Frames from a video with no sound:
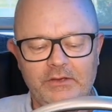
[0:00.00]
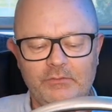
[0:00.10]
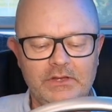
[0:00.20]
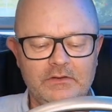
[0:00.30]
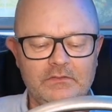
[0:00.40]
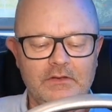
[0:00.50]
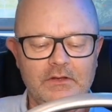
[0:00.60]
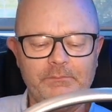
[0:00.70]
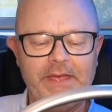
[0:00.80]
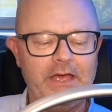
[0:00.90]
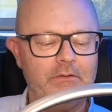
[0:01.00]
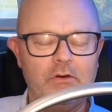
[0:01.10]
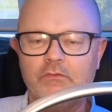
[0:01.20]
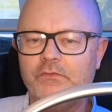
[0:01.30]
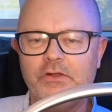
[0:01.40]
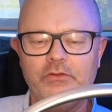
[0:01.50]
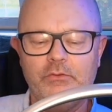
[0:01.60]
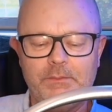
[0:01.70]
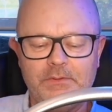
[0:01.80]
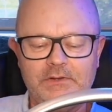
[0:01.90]
where you just got a power on, volume
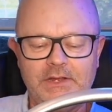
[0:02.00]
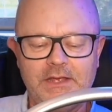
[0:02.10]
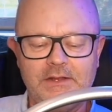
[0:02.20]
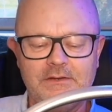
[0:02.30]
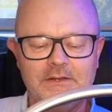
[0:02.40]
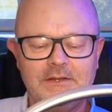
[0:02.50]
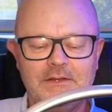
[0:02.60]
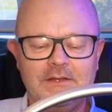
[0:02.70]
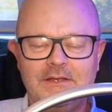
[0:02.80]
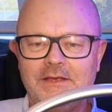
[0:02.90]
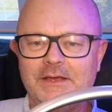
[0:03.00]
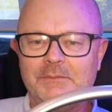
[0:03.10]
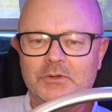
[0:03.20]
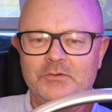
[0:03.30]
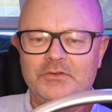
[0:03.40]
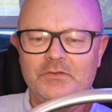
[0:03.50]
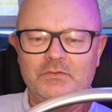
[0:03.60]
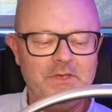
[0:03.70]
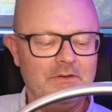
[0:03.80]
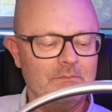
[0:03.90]
up and down, a Bluetooth
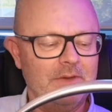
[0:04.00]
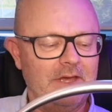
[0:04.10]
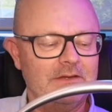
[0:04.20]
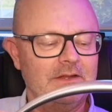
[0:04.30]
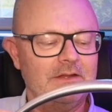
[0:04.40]
pairing button,